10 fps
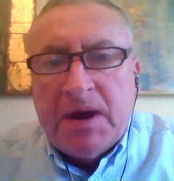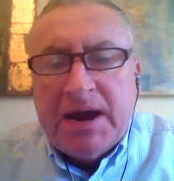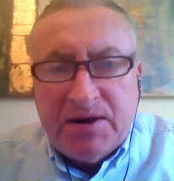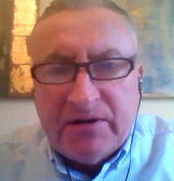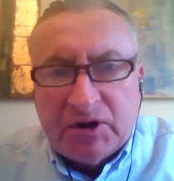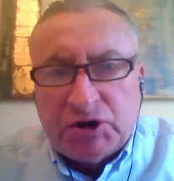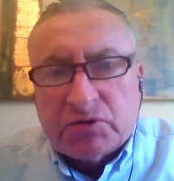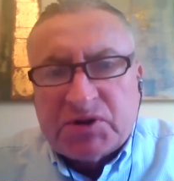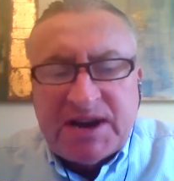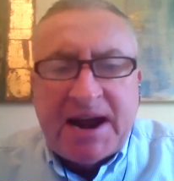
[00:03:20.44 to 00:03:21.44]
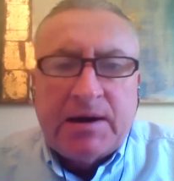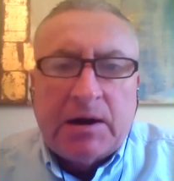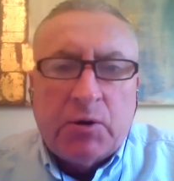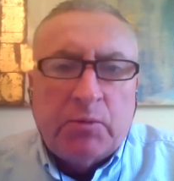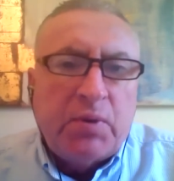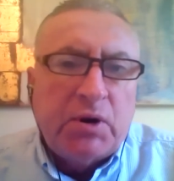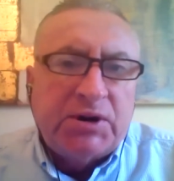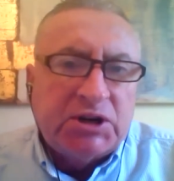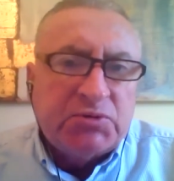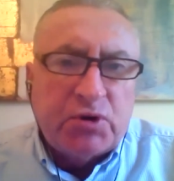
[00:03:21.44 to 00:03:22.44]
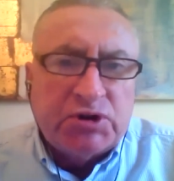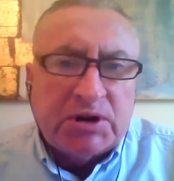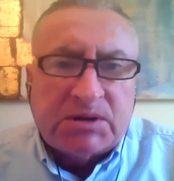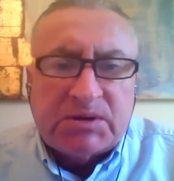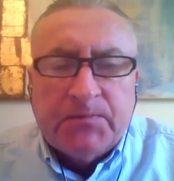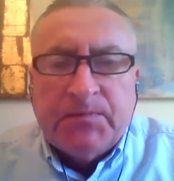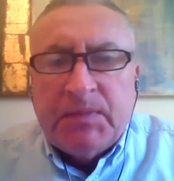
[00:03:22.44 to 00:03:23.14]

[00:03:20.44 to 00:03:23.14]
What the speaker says: individual standalone potash projects.